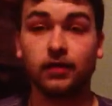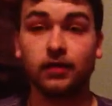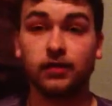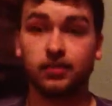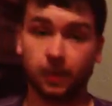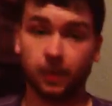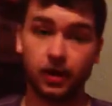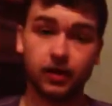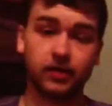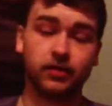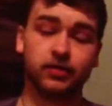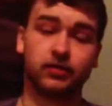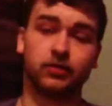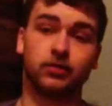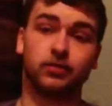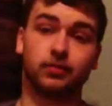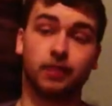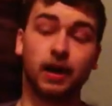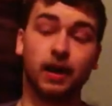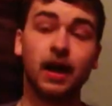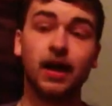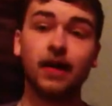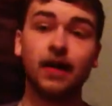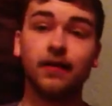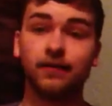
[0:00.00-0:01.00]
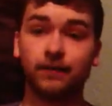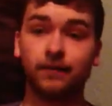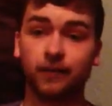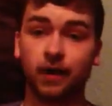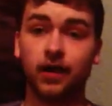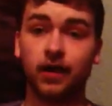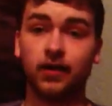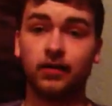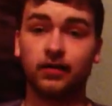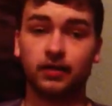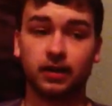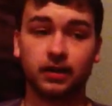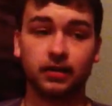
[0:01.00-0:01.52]
sponsored by
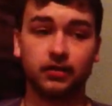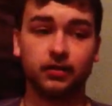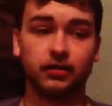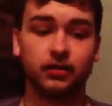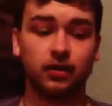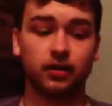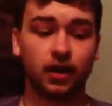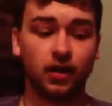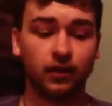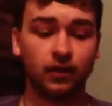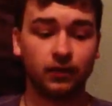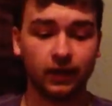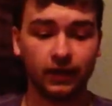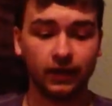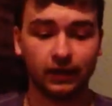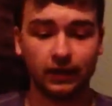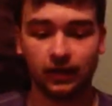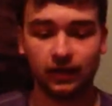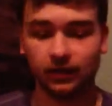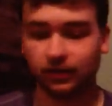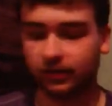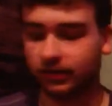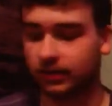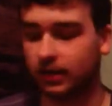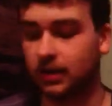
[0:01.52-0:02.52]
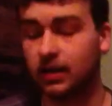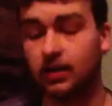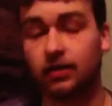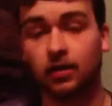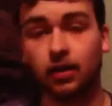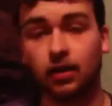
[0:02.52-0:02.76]
Fox Airsoft LLC,